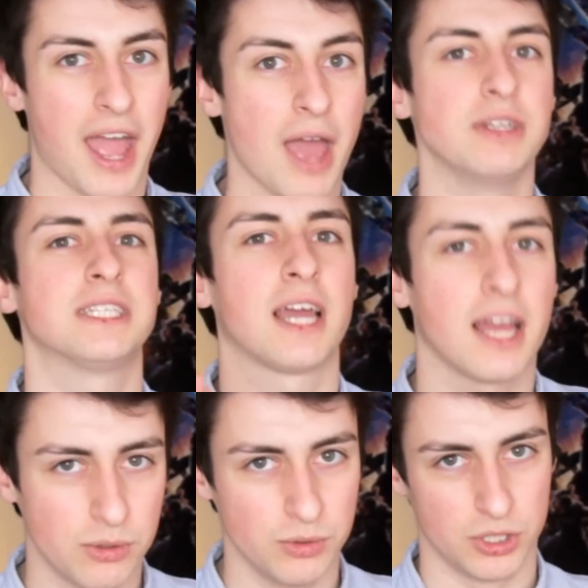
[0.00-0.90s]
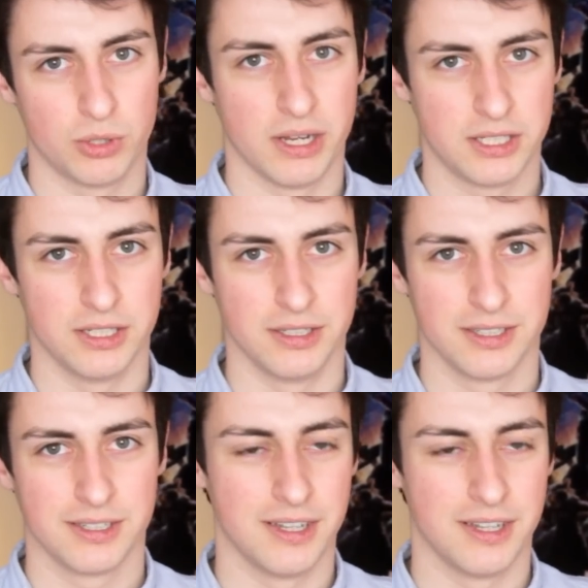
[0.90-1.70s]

How he tackles the questions,